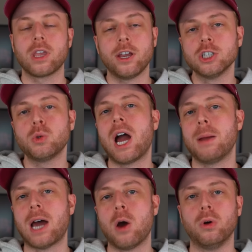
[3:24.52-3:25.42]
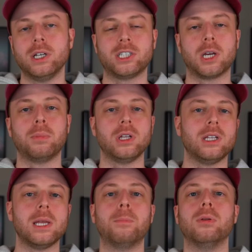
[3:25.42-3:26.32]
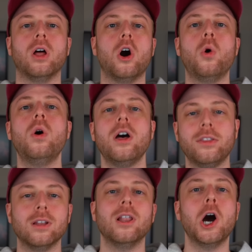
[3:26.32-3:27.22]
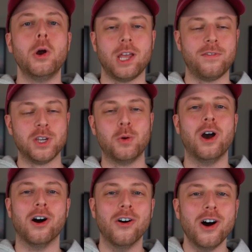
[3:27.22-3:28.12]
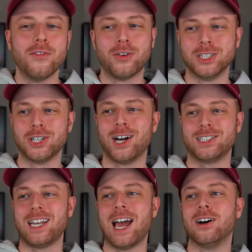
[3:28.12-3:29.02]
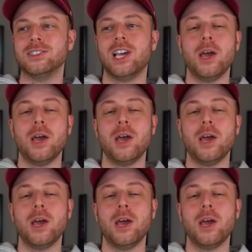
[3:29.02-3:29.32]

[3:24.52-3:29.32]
Here's why I'm not willing to completely blow the load, if you will, for Josh Downs,